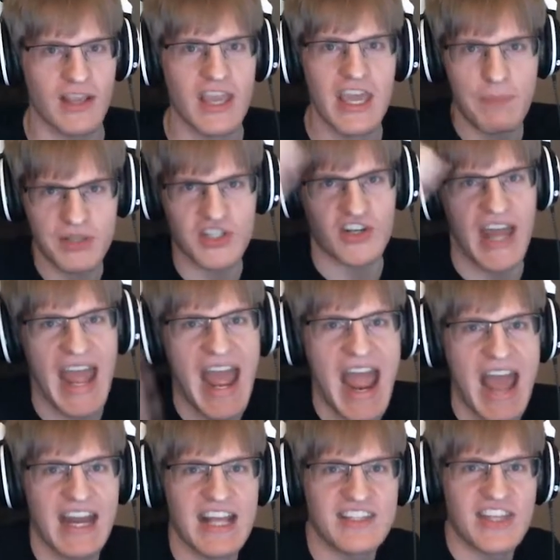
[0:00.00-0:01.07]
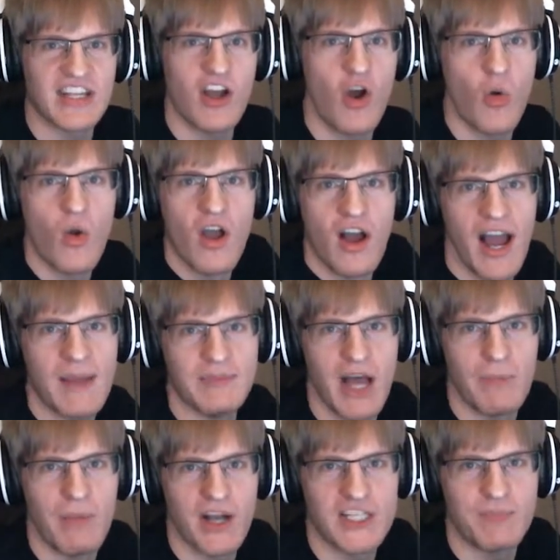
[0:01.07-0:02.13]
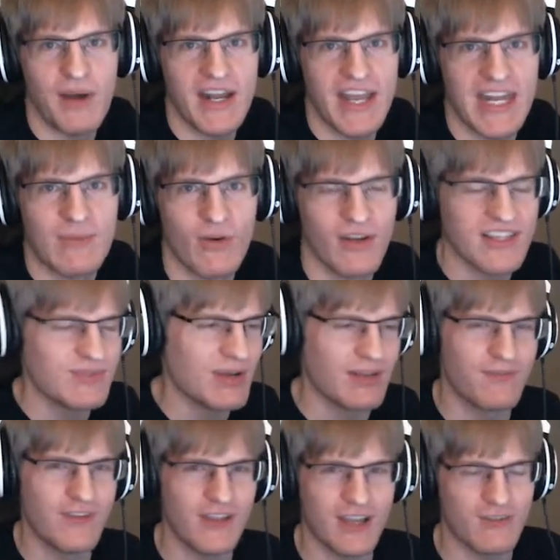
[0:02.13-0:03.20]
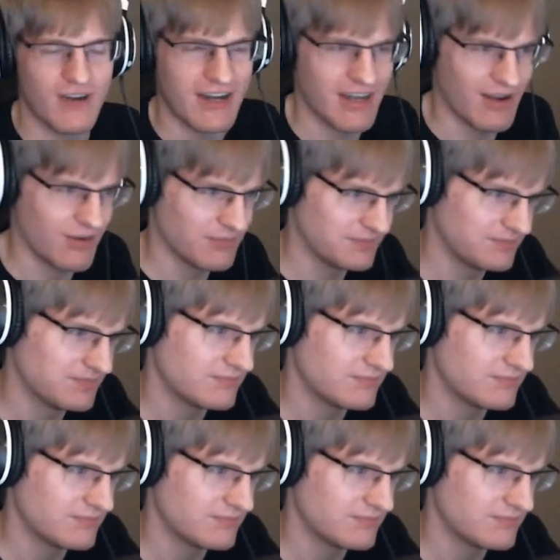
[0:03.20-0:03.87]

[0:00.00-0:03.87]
He puts on a hat and it's like, oh, I'm not Bugs Bunny anymore. That's what I feel like right now.